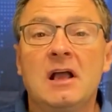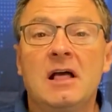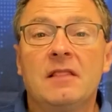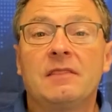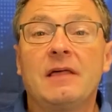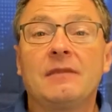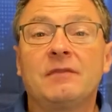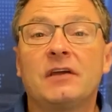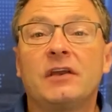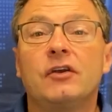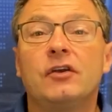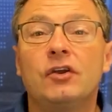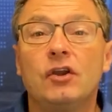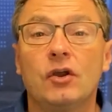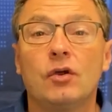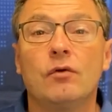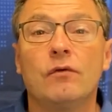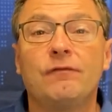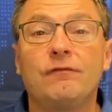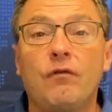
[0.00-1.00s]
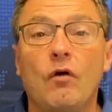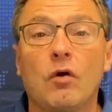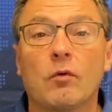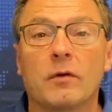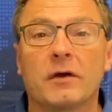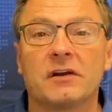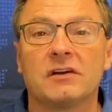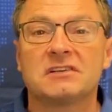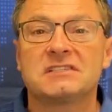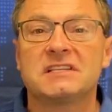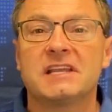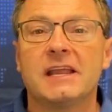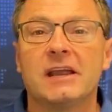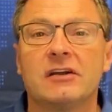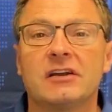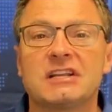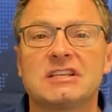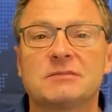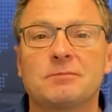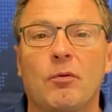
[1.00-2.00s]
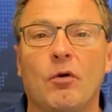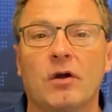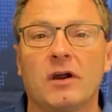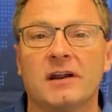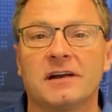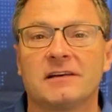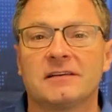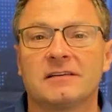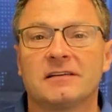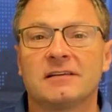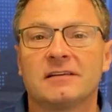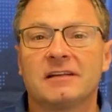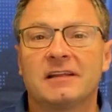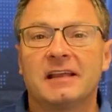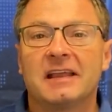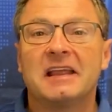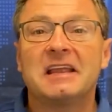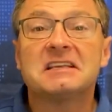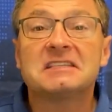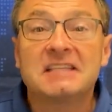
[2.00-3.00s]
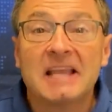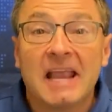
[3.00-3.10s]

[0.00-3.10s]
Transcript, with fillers: that the new 4Runner TRD Sport is